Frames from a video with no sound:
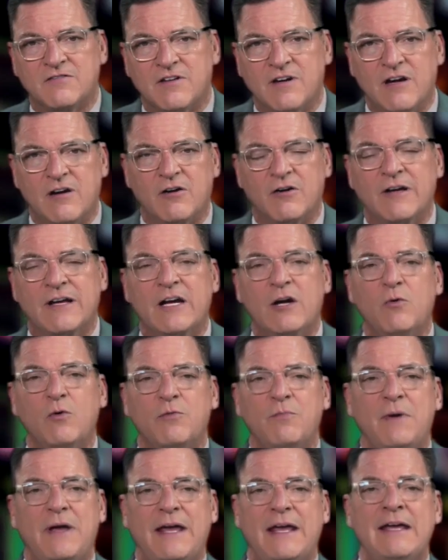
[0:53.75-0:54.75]
scenario. Here
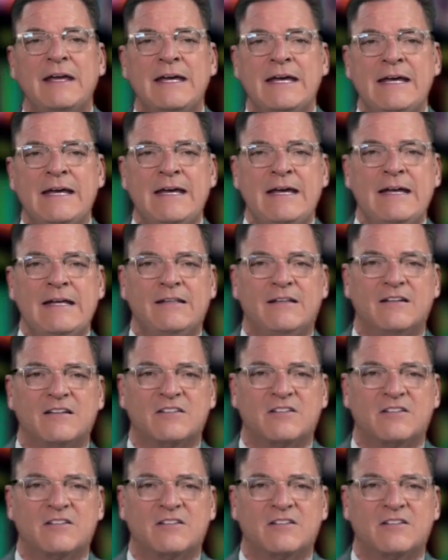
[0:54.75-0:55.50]
with me to